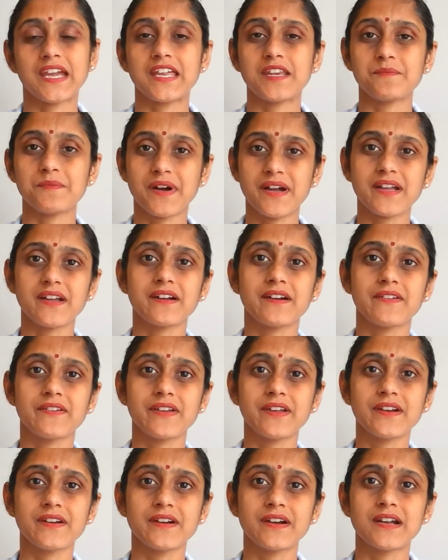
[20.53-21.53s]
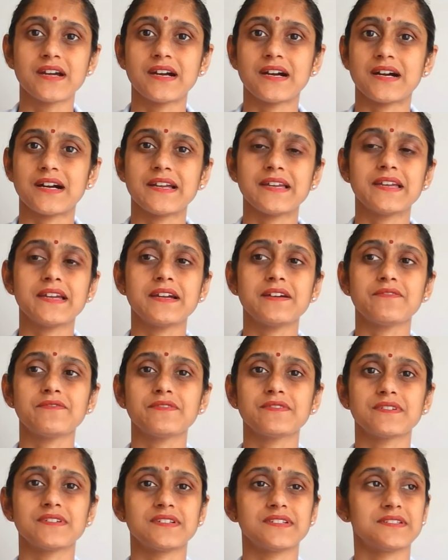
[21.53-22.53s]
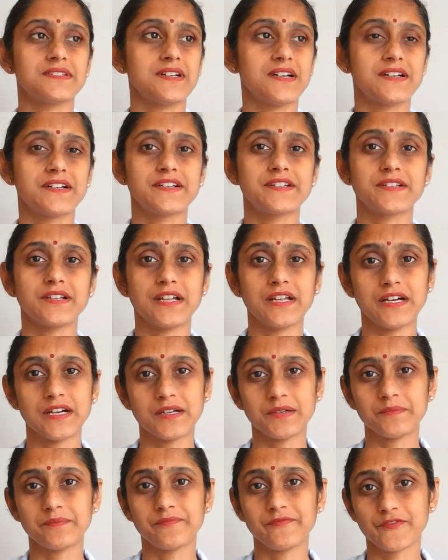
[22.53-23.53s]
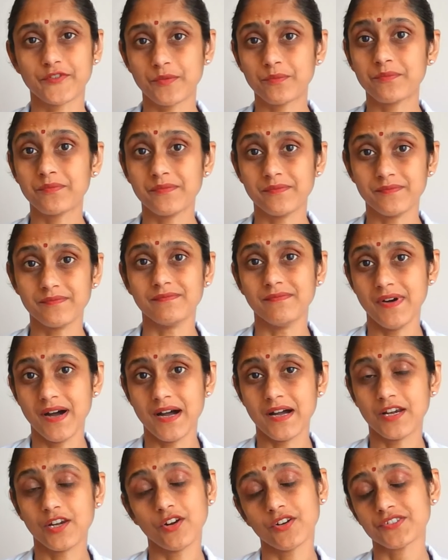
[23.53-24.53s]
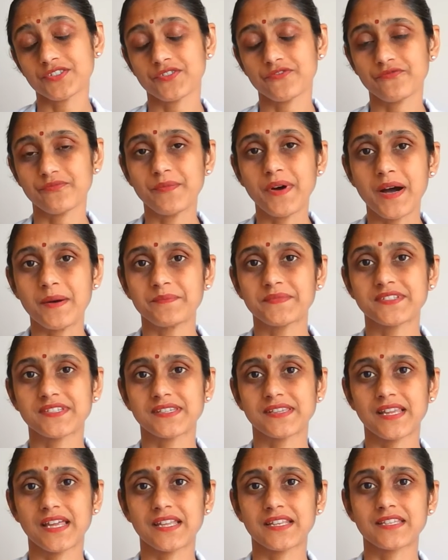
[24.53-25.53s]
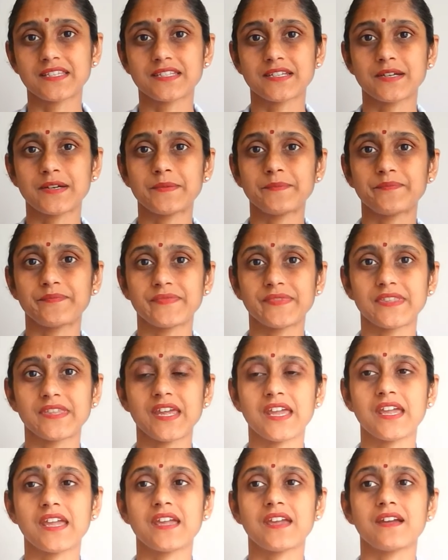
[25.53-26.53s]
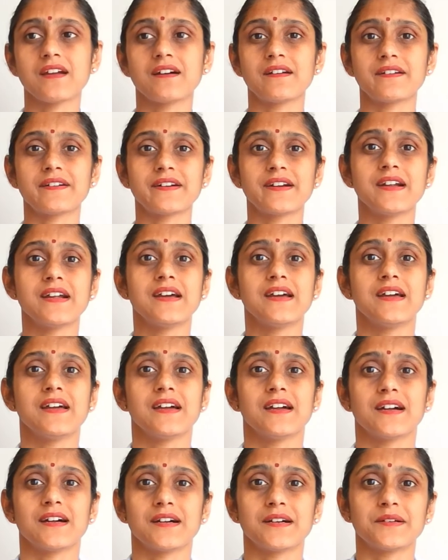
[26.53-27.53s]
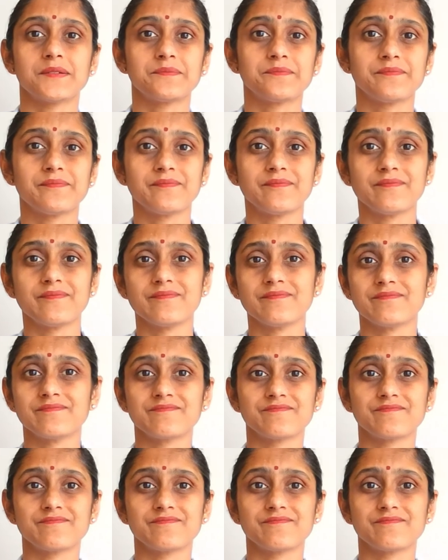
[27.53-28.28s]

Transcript: In my career, I have uh, heard uh, from lots of moms that um, they are um,